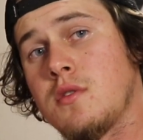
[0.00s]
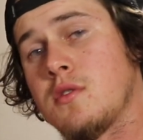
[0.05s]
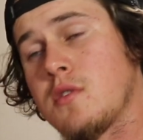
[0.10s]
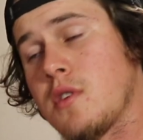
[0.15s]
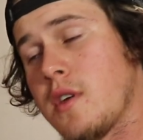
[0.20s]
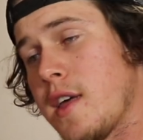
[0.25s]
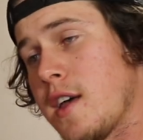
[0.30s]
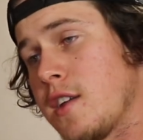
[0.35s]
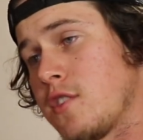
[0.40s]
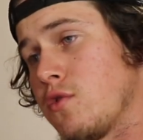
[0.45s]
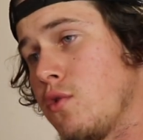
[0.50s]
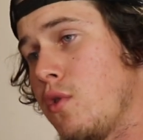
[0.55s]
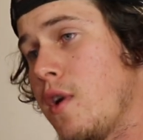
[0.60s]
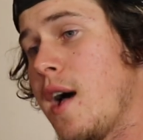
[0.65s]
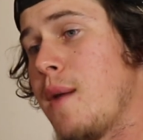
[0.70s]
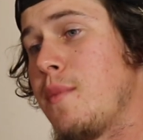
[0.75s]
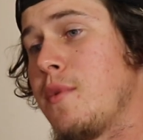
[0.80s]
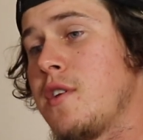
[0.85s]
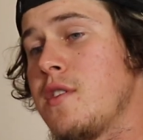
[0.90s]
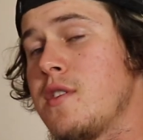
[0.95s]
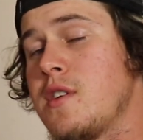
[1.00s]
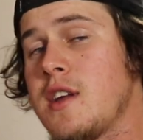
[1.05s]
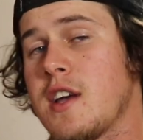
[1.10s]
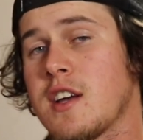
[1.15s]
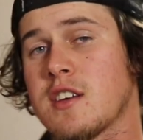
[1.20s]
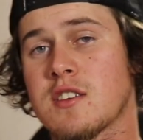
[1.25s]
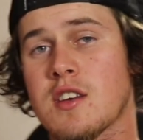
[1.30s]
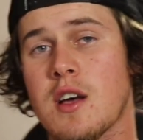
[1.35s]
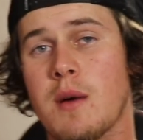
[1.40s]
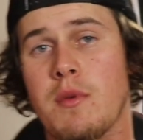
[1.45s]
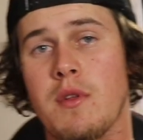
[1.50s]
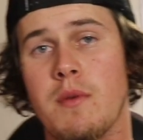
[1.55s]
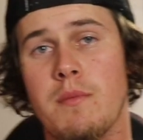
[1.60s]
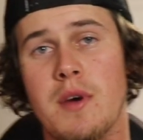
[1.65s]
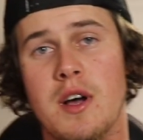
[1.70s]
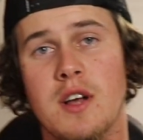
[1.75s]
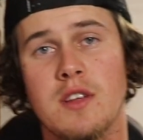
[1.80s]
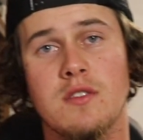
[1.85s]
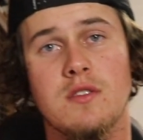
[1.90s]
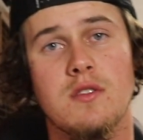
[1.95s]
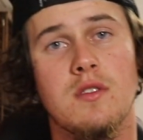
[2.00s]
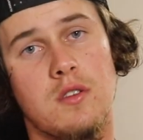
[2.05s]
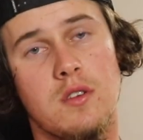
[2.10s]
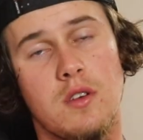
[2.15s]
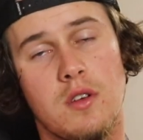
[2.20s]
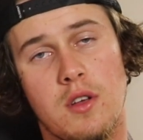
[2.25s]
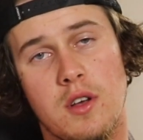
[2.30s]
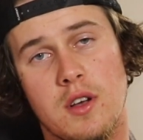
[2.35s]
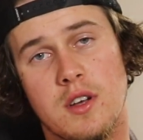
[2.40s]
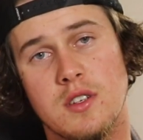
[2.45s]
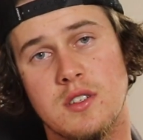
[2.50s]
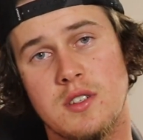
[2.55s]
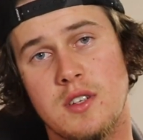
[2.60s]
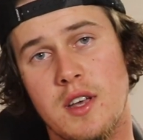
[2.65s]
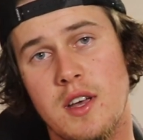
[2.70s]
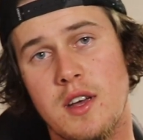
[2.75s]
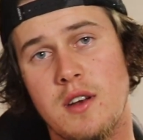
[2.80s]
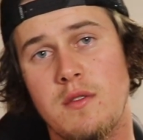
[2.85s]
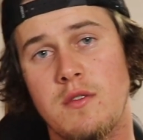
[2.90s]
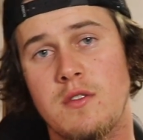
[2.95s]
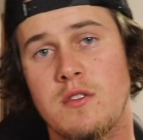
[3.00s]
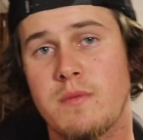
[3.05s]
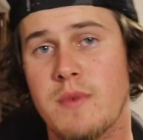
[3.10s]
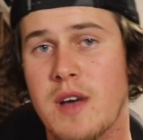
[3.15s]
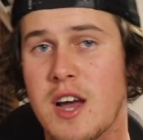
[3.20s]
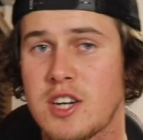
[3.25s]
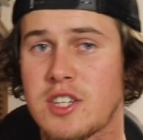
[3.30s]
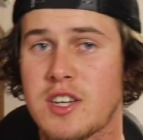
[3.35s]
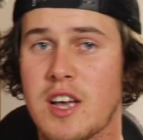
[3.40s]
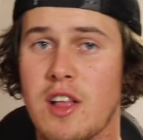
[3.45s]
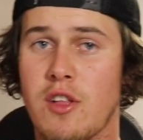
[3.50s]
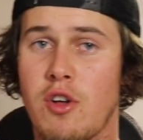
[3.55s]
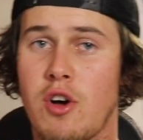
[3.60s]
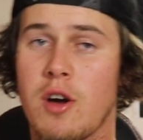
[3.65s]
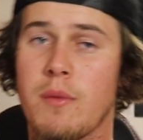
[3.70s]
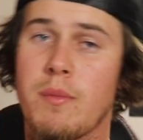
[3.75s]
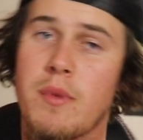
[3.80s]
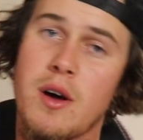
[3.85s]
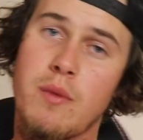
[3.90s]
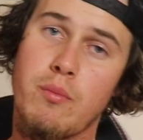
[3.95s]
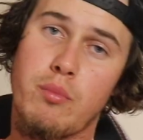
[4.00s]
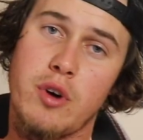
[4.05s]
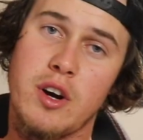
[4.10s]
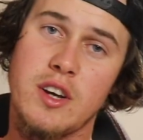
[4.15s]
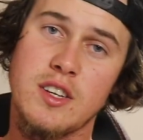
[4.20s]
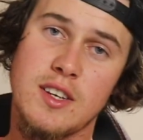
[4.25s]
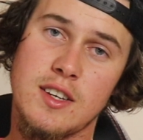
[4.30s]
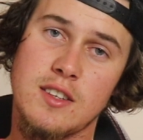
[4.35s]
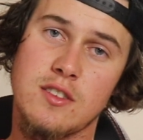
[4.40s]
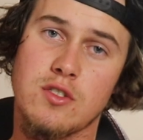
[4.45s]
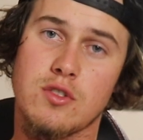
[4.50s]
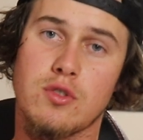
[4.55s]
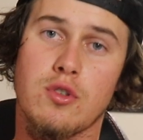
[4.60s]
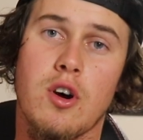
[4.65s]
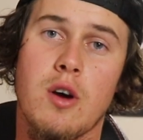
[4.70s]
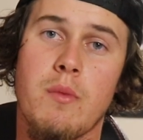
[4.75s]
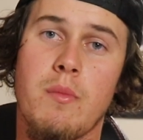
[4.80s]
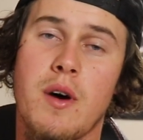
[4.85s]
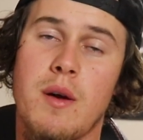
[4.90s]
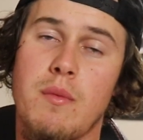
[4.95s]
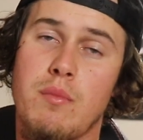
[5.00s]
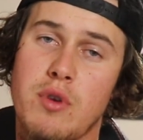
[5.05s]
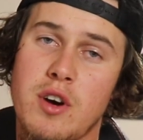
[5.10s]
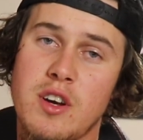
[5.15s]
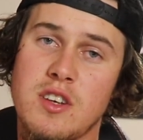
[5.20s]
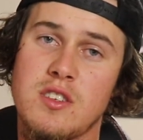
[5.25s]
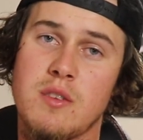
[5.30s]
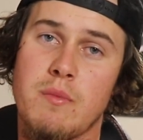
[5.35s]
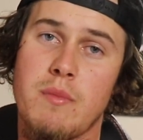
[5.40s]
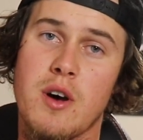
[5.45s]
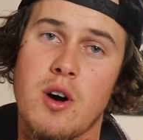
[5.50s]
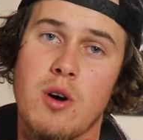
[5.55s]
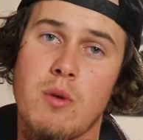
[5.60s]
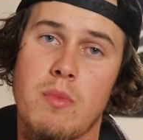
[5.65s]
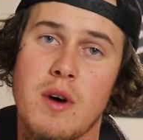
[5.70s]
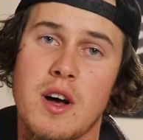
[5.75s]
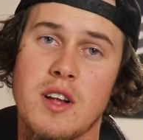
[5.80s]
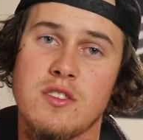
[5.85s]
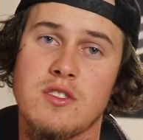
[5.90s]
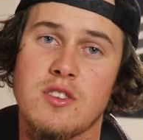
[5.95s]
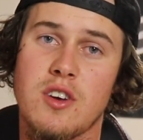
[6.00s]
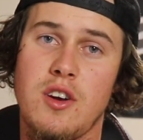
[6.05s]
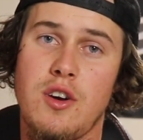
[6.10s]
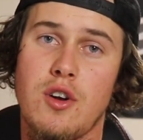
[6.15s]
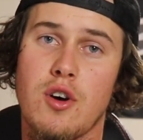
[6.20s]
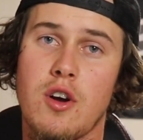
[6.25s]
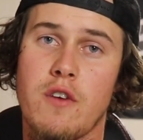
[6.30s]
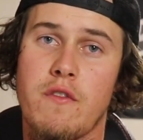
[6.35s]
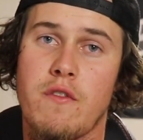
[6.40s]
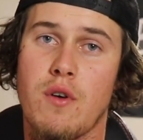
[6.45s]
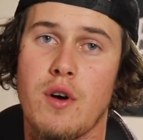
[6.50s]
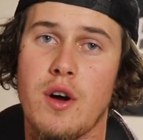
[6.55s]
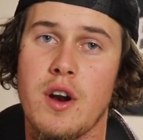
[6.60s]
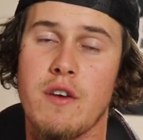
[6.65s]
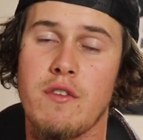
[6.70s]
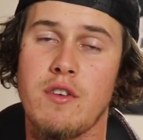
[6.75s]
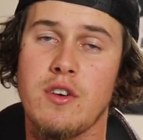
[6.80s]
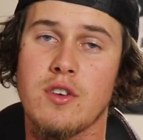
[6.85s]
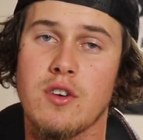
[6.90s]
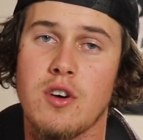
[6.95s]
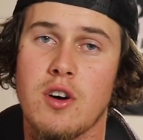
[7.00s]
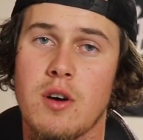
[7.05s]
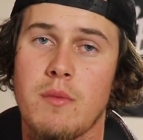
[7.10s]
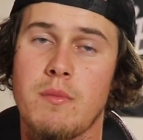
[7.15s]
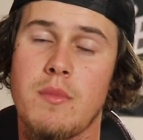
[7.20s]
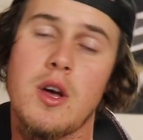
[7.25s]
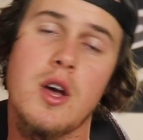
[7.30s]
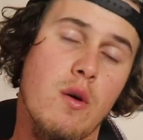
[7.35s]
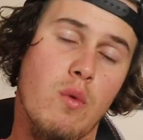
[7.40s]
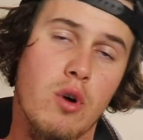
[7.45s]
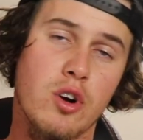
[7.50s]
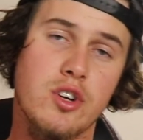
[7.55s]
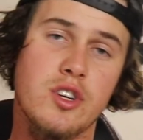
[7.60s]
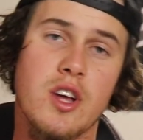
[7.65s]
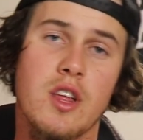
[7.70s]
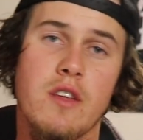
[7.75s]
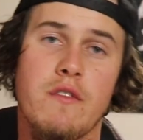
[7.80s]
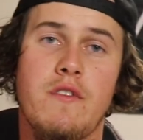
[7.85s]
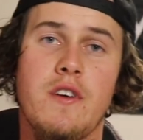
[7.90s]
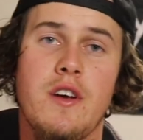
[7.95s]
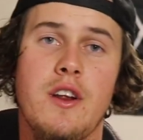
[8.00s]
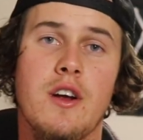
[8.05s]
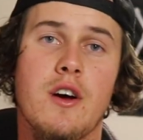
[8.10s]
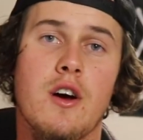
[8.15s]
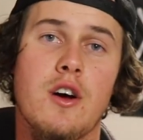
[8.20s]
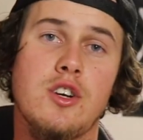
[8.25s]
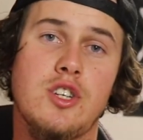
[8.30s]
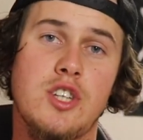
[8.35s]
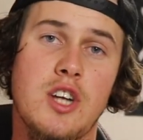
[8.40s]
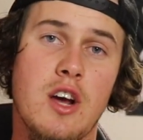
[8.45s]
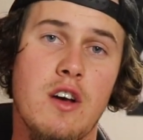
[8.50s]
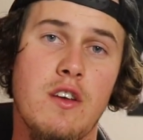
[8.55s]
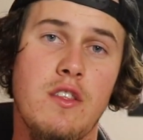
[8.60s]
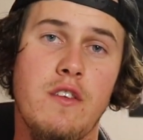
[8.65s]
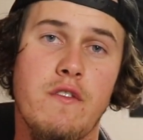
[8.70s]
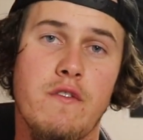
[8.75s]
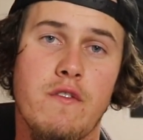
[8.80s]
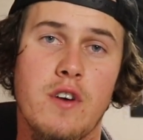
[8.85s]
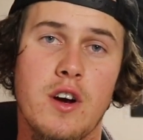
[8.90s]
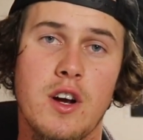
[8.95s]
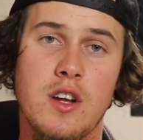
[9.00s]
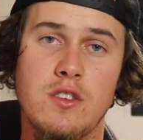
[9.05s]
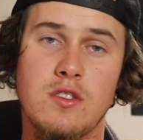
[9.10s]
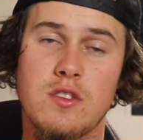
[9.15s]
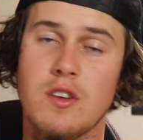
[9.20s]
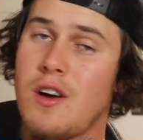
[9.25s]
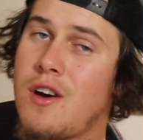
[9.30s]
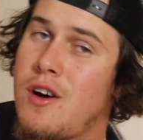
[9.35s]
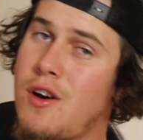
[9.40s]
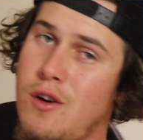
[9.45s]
So that's all happening in the next couple of months. So like I said, smash that like button, press that subscribe button, press the bell button so you're notified every time. Watch other videos, share with your friends.